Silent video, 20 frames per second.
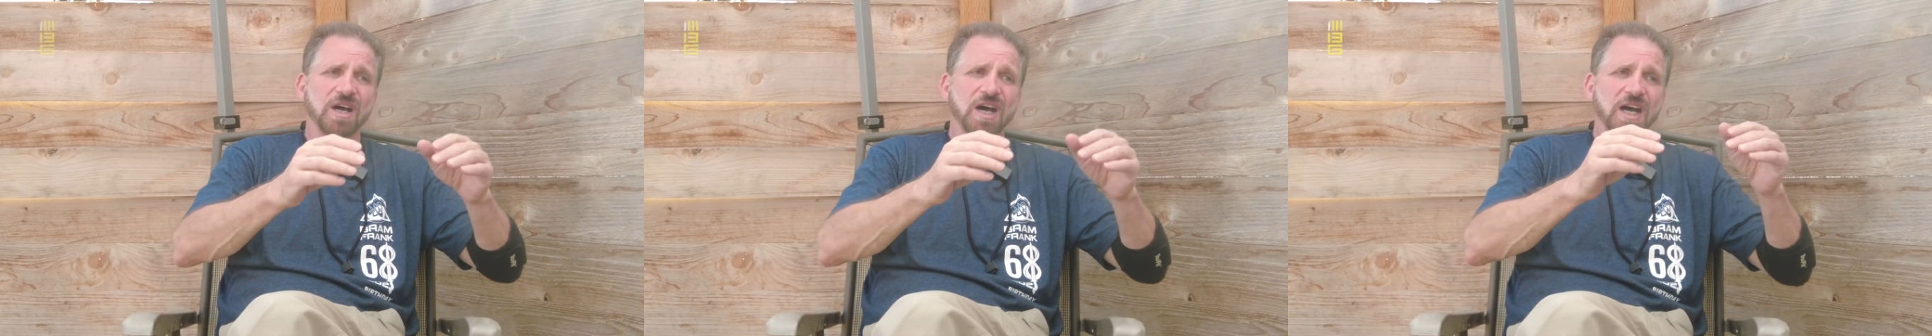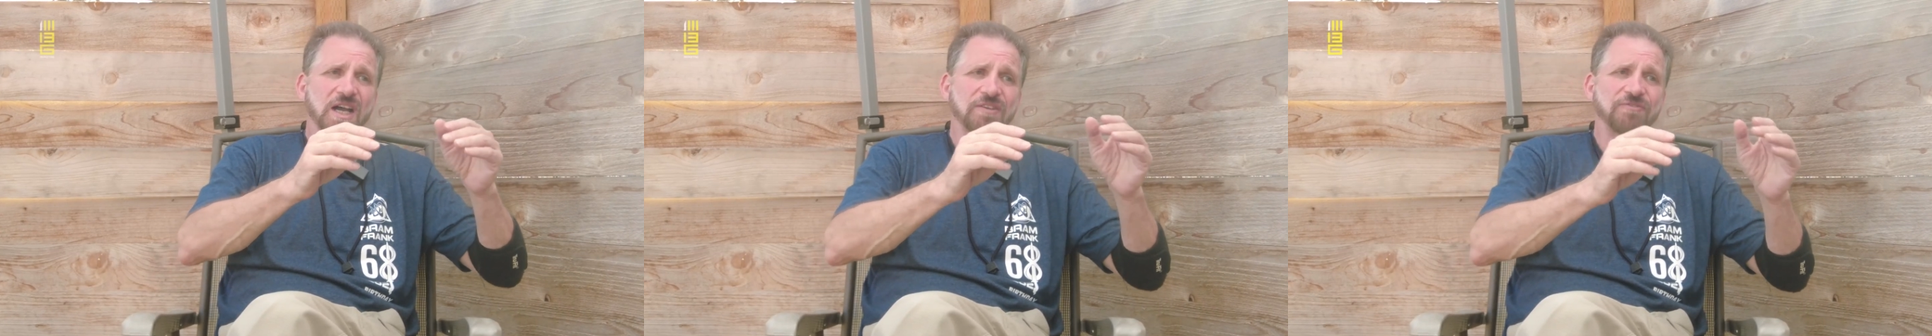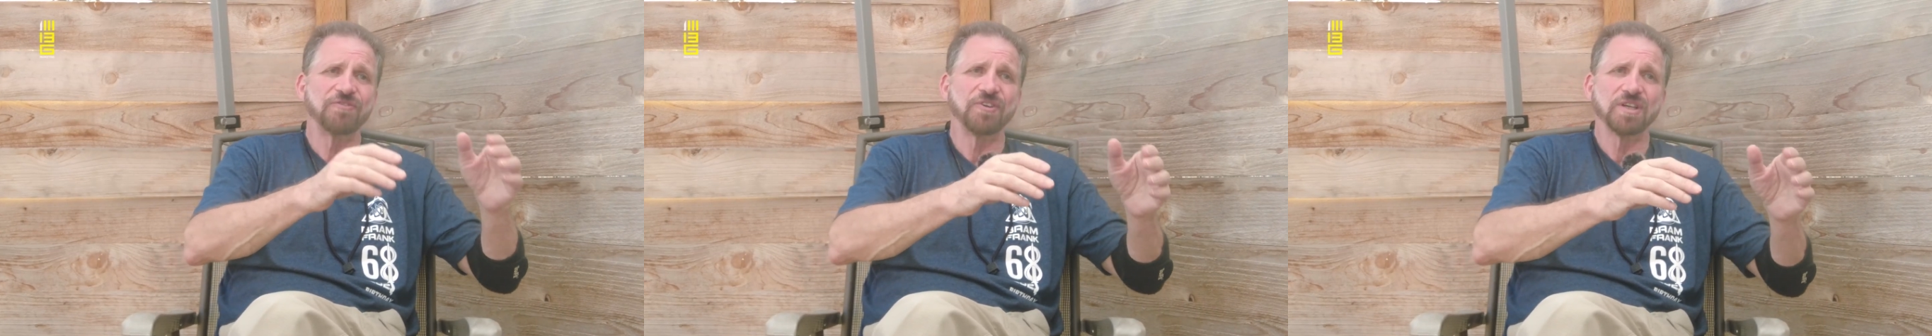
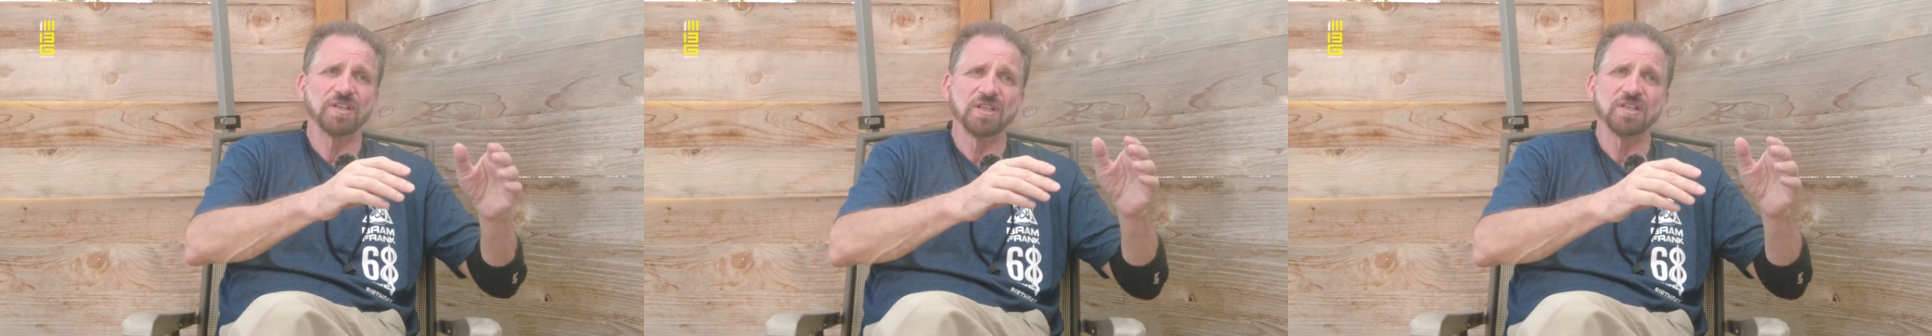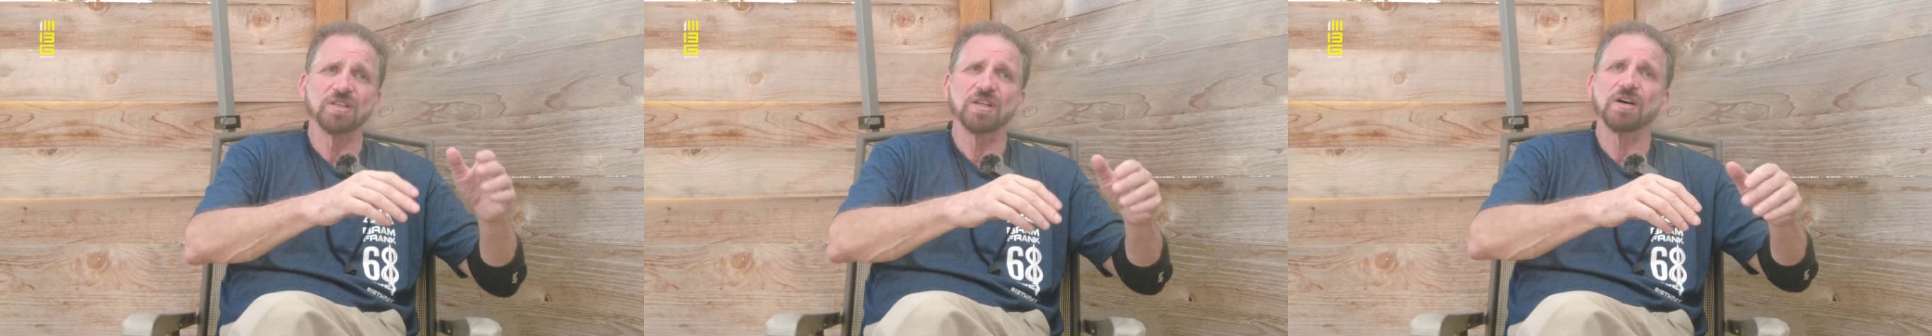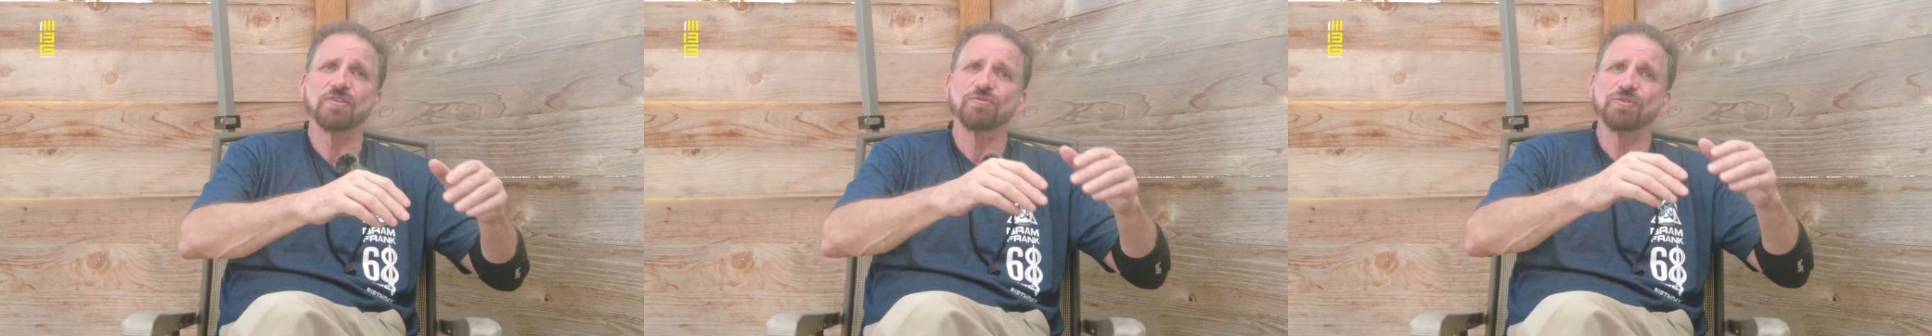I fell
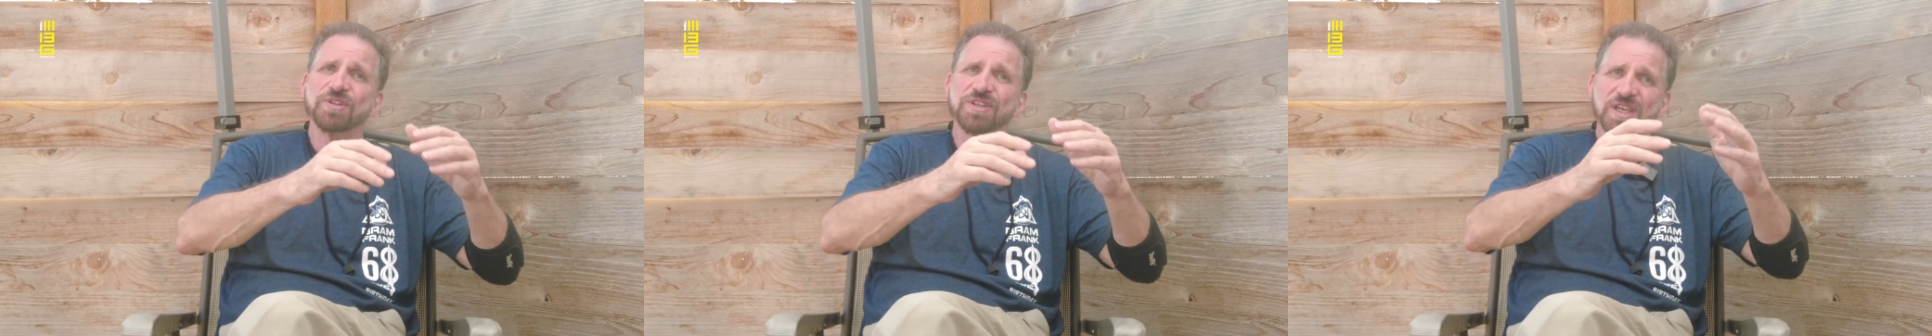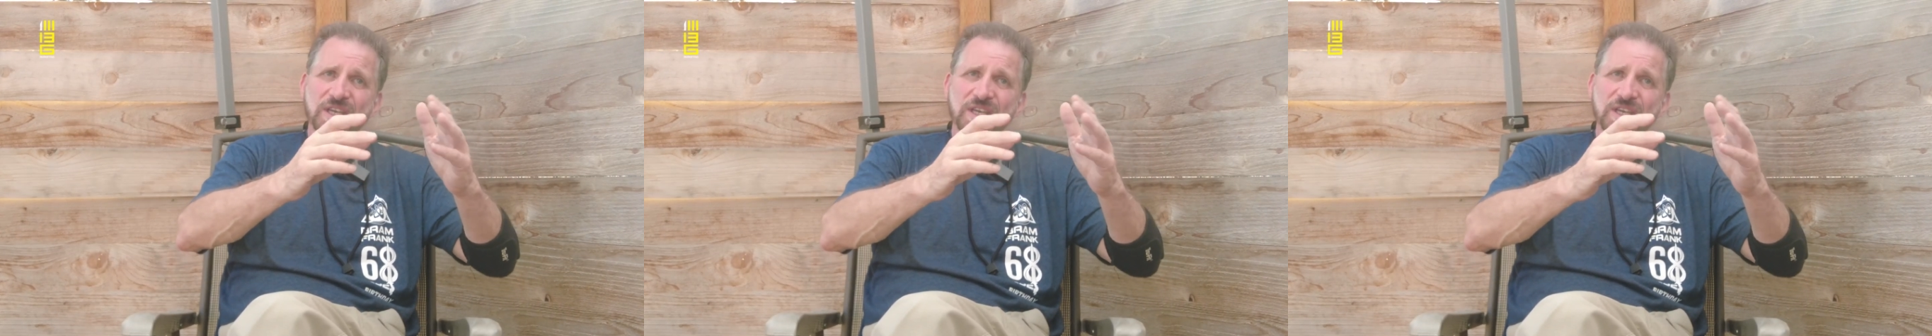in love with